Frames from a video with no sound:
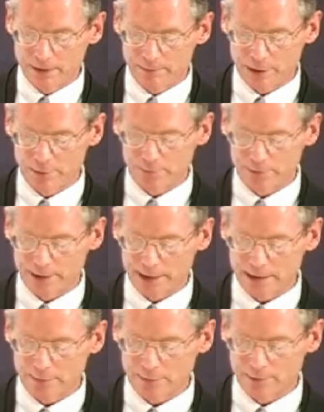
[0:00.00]
imposed in
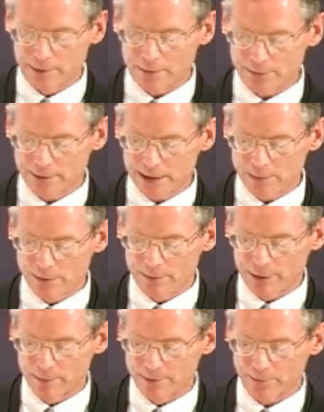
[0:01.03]
1933 with the
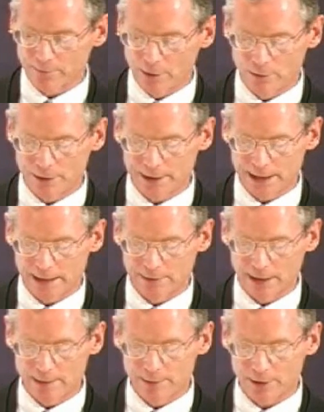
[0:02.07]
purpose of holding
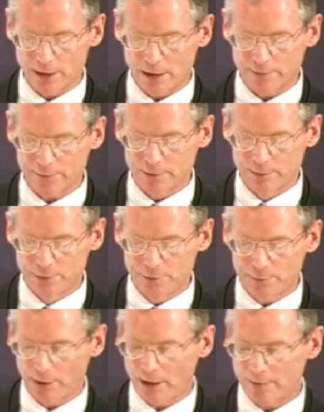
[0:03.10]
down labor costs to
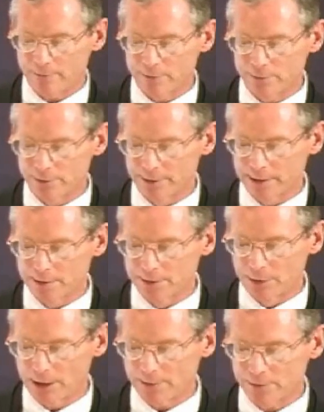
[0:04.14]
boost profits during the
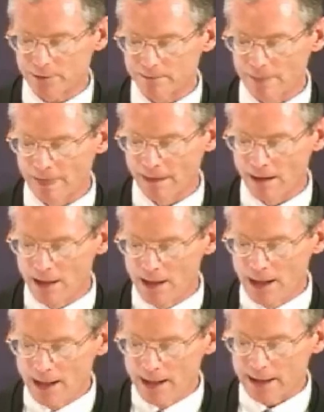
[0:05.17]
Depression
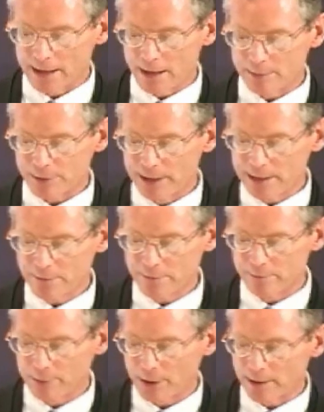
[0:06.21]
and
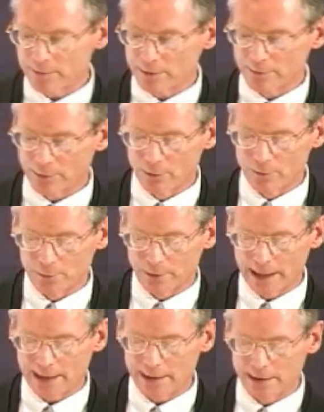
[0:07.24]
comprehensive price controls were
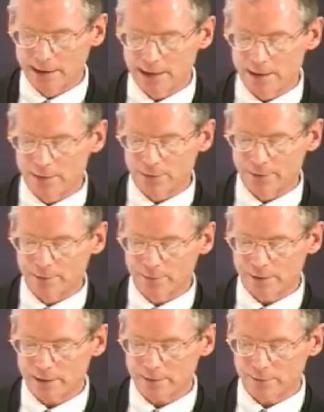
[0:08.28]
added in
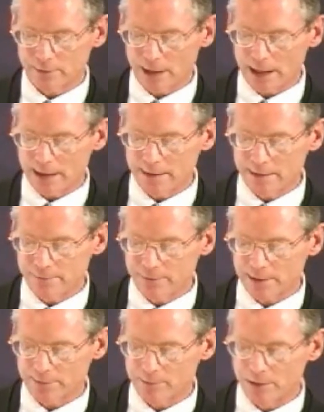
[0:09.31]
1936 to hide the effects